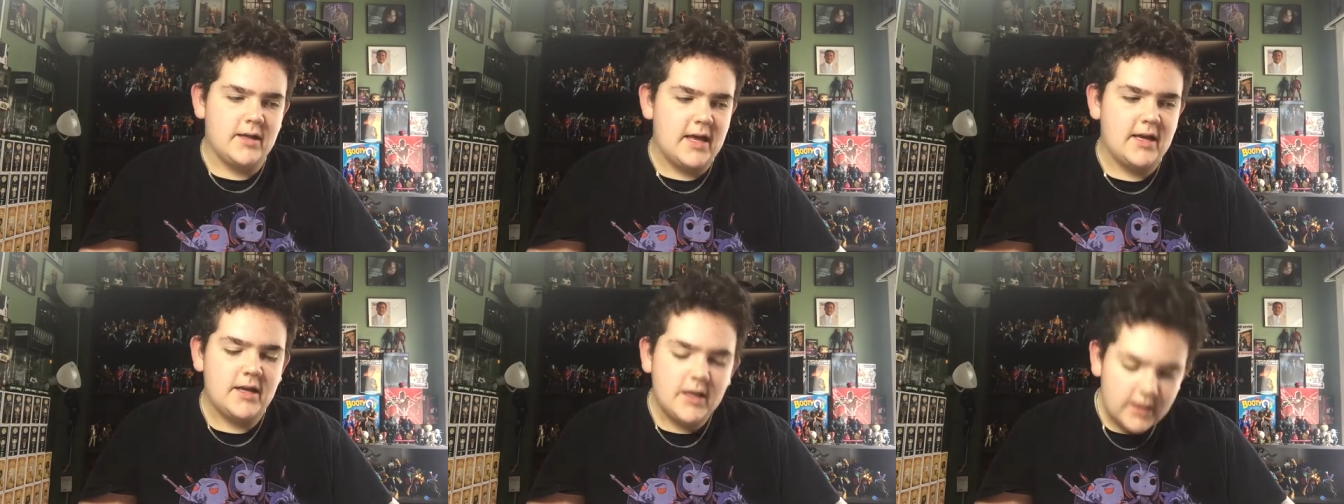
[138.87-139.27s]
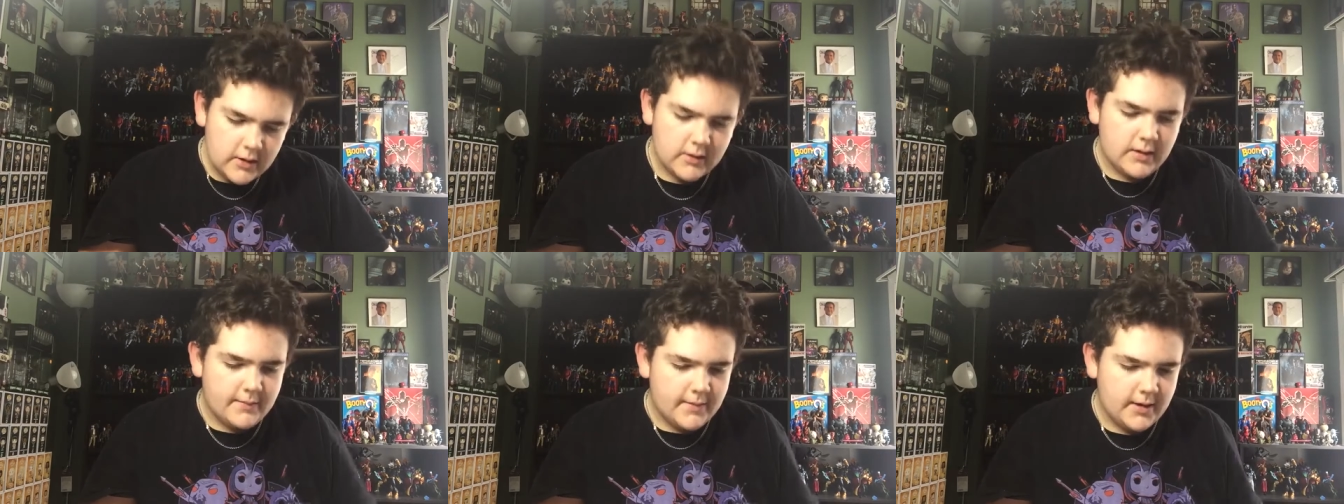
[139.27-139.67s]
thank you.
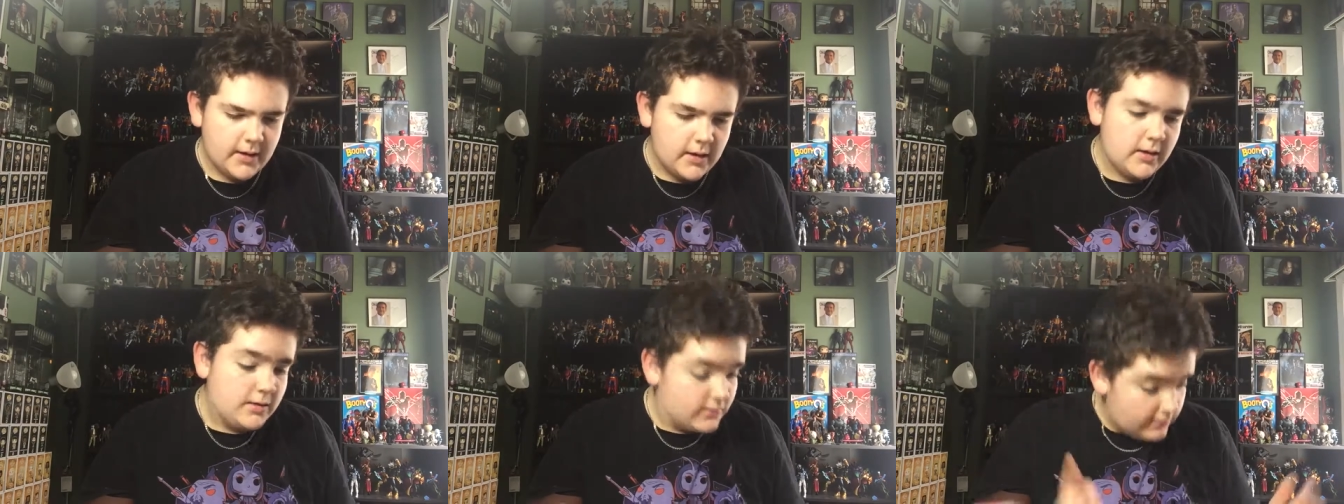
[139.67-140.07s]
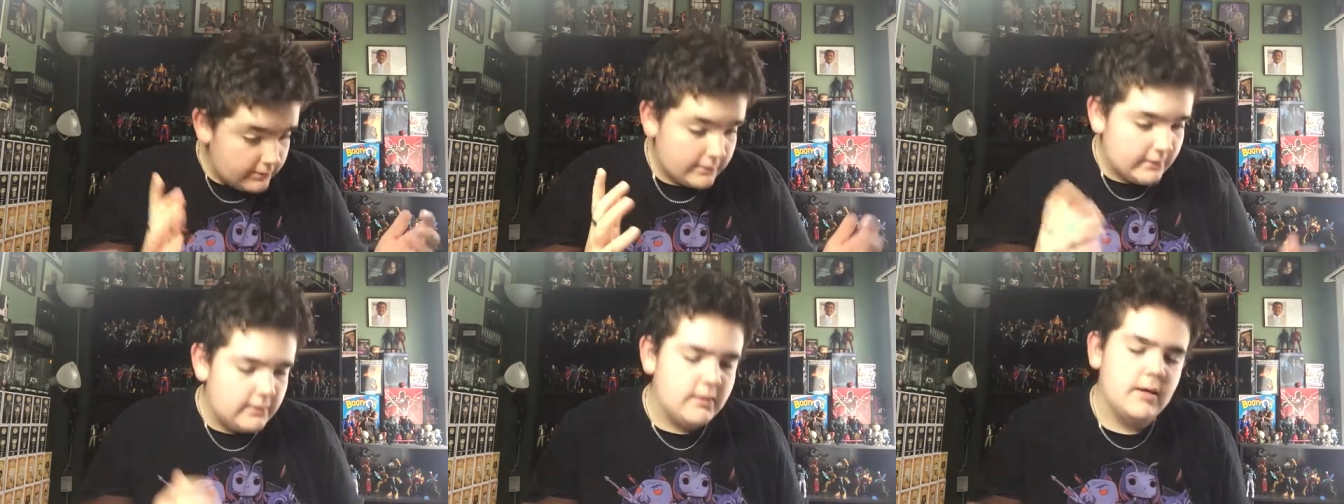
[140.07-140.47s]
And I'm like, oh,
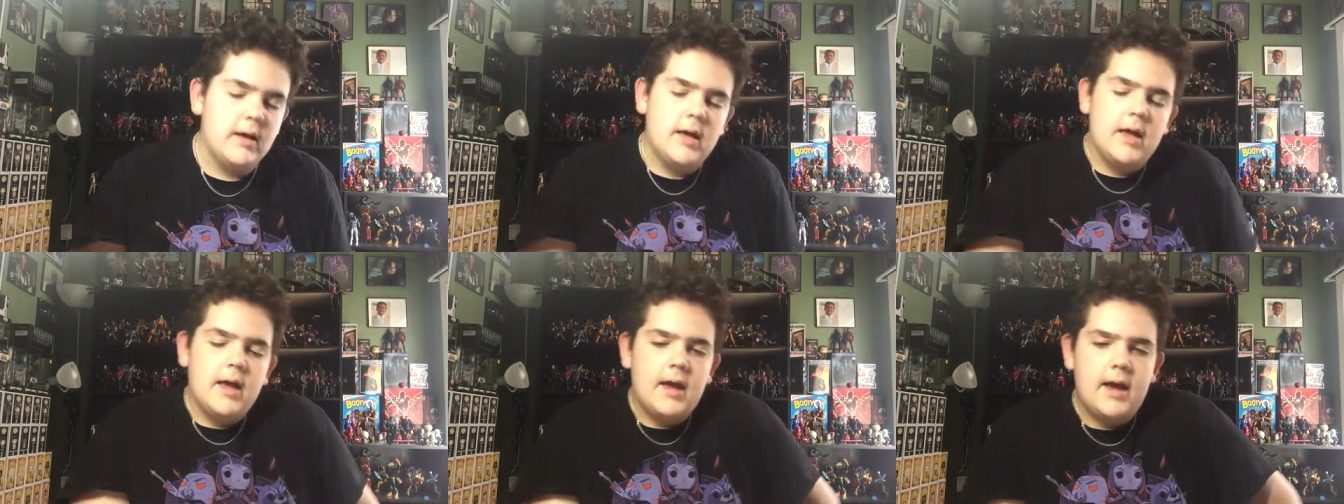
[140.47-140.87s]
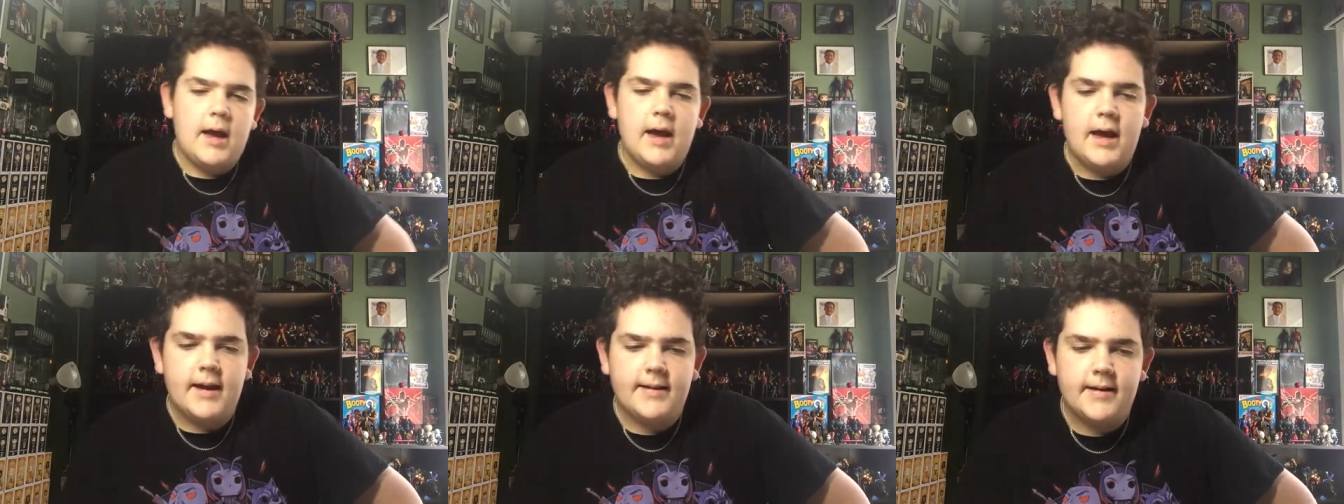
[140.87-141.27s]
okay.
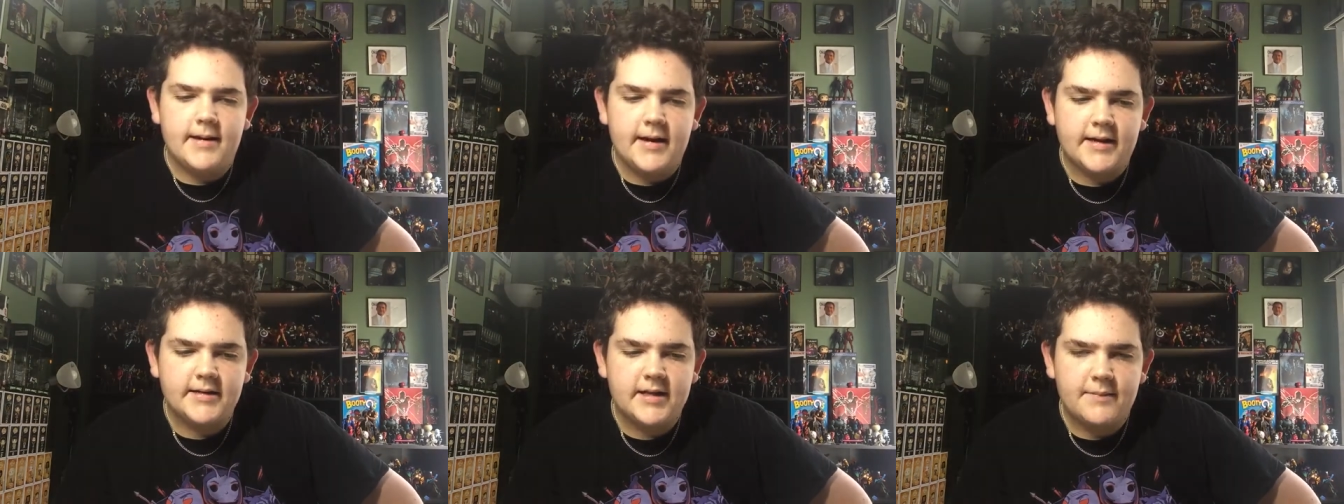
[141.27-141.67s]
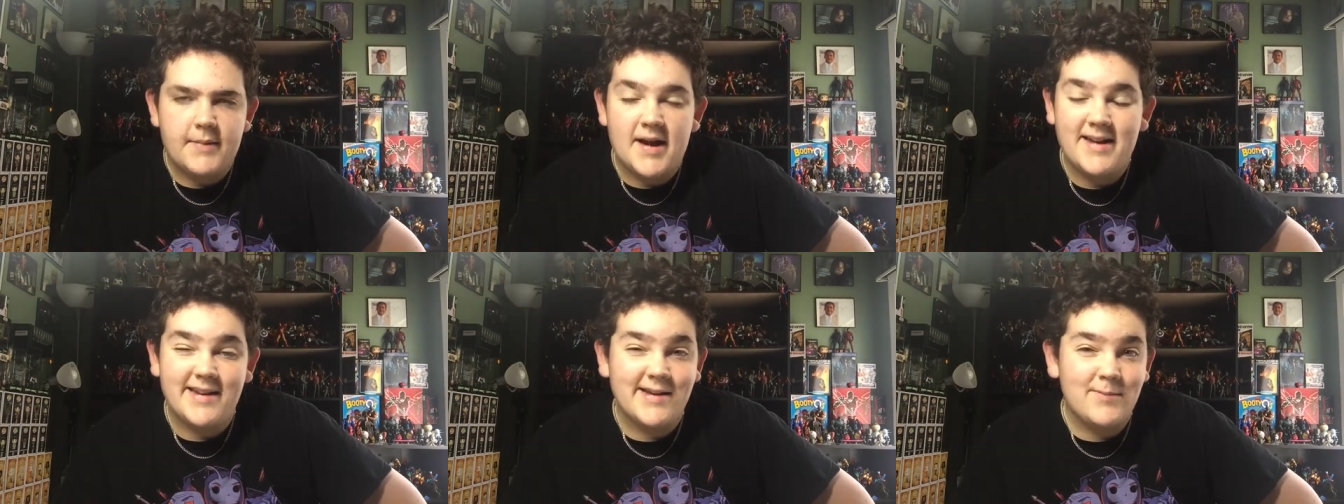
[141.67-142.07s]
Uh, then next up,
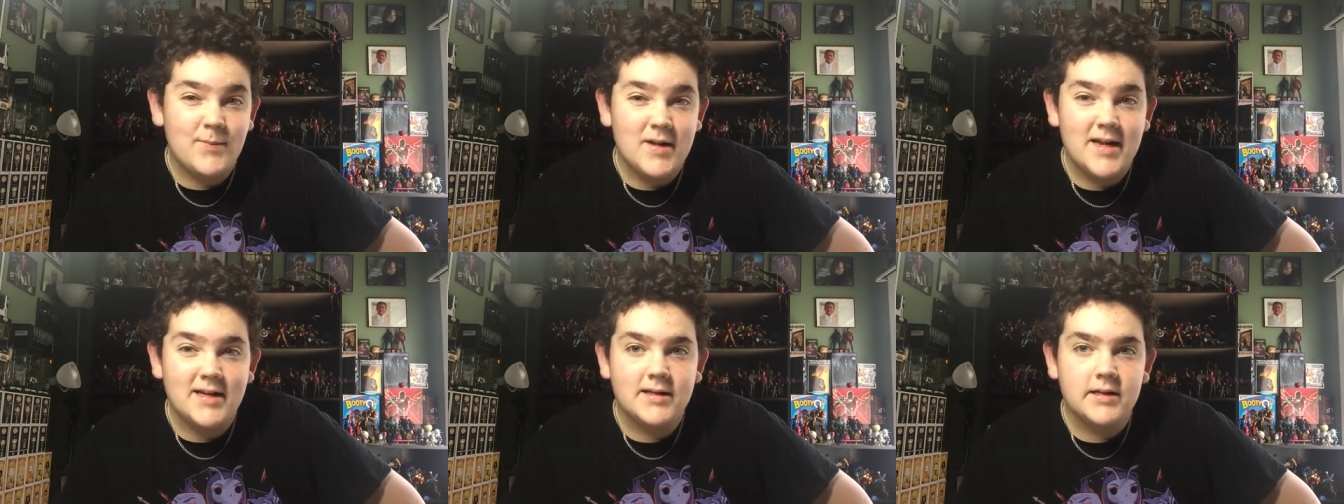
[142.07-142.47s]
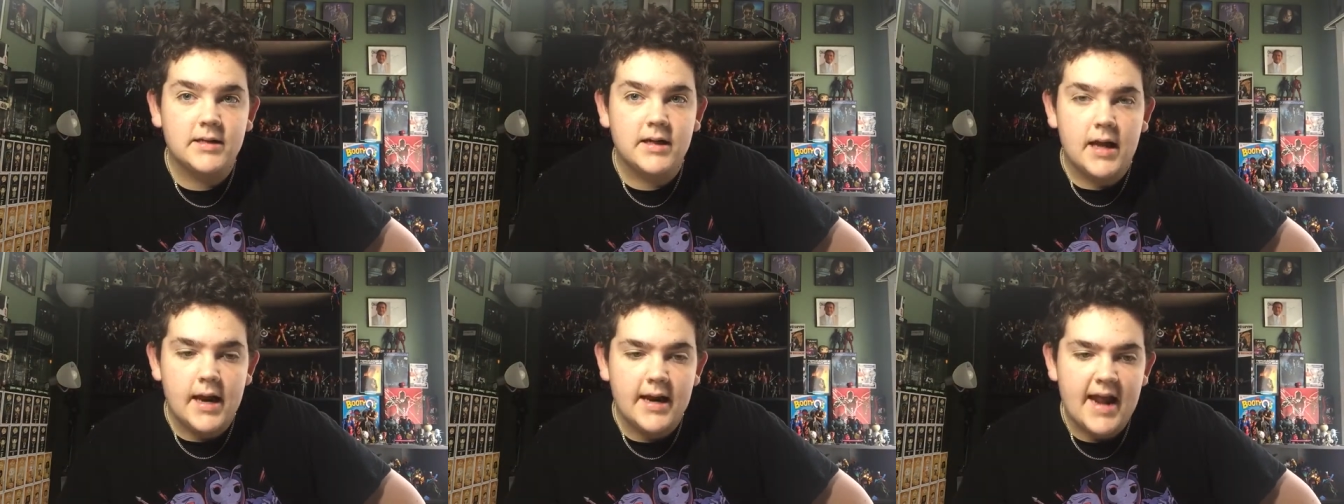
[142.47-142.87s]
I did meet
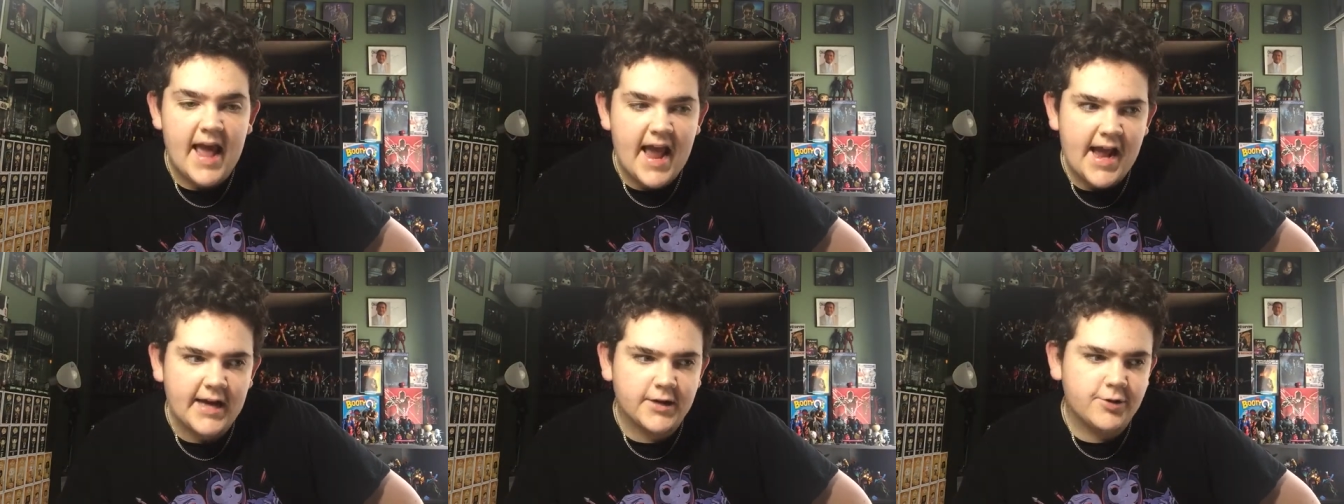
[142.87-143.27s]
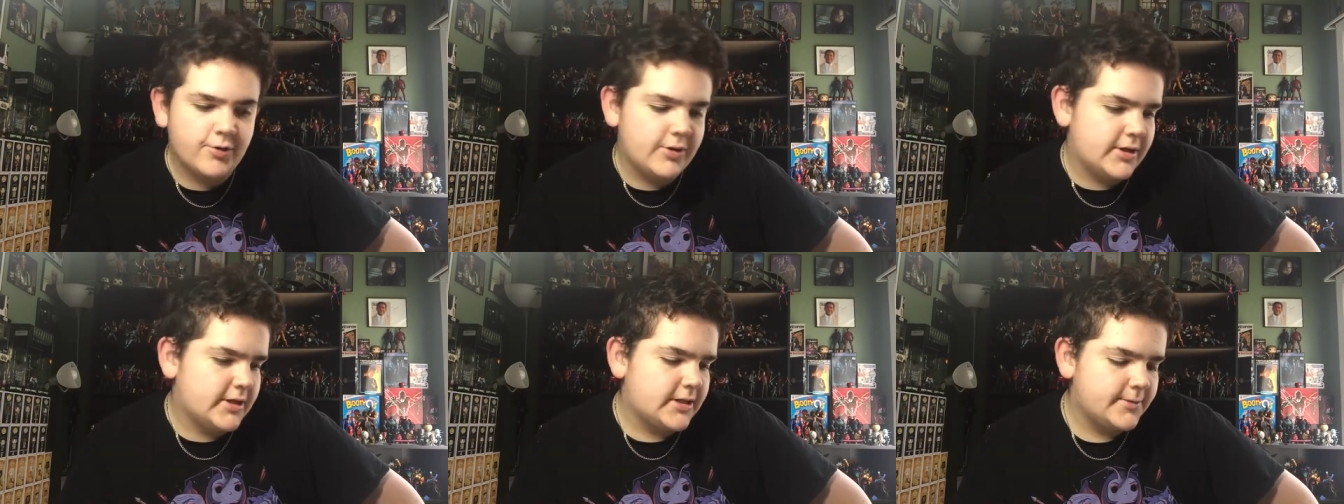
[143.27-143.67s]
an
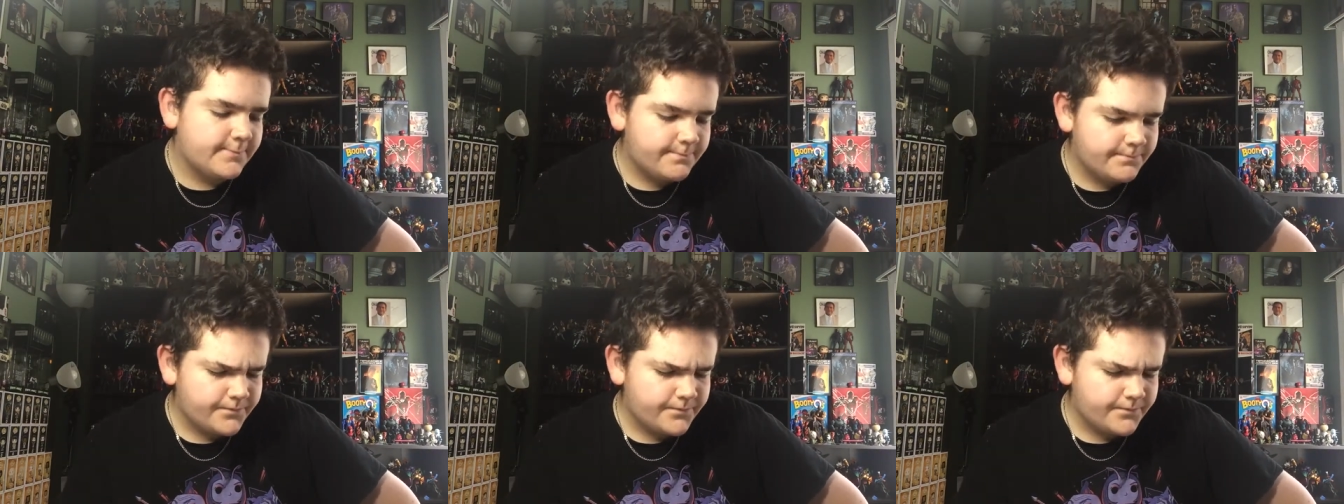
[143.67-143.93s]
actress.